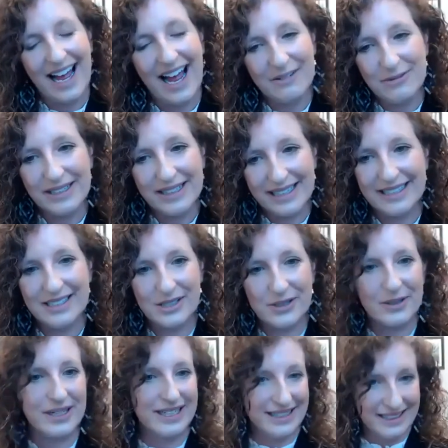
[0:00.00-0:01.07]
I really
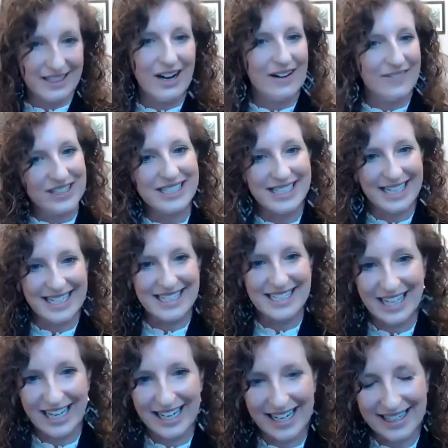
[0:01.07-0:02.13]
enjoyed the
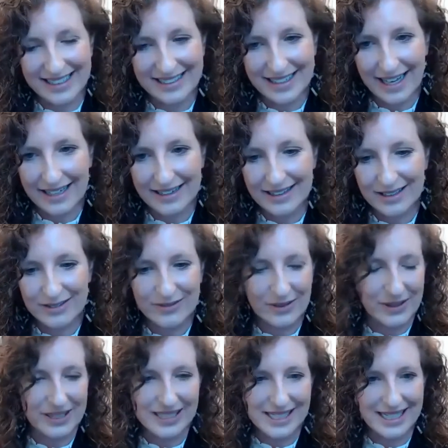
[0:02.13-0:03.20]
conversation and, and look
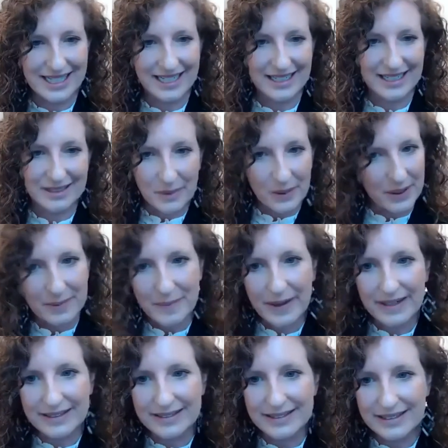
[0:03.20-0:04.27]
forward to hearing more
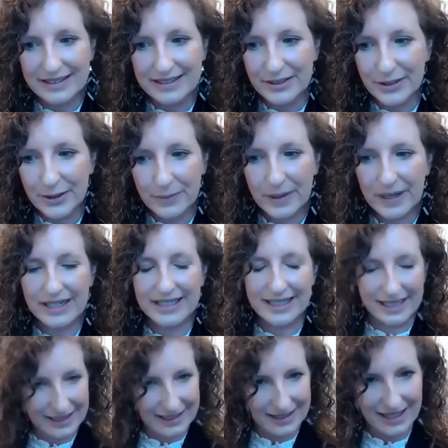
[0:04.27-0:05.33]
about your work
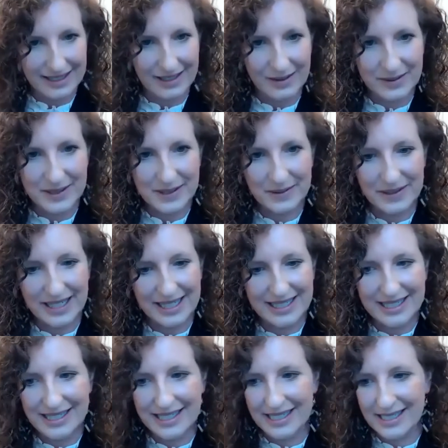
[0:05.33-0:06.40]
and, and also the
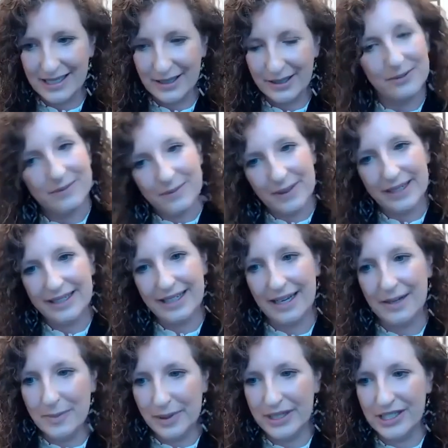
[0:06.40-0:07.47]
Institute. But I
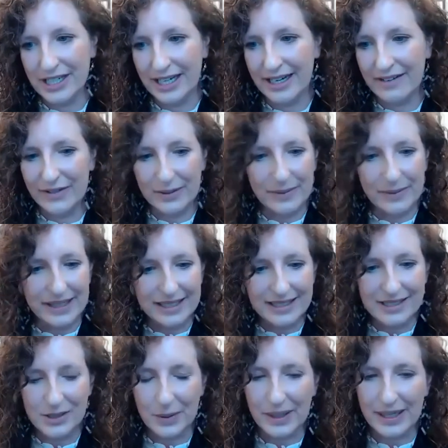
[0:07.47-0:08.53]
appreciate everyone
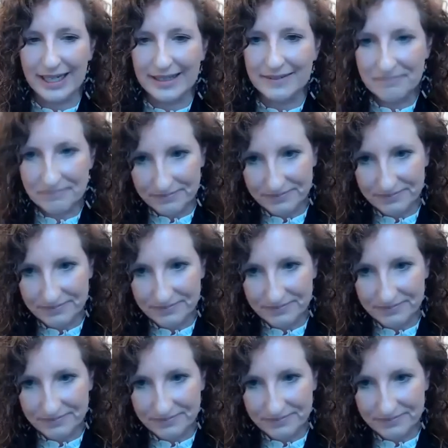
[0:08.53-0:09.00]
joining.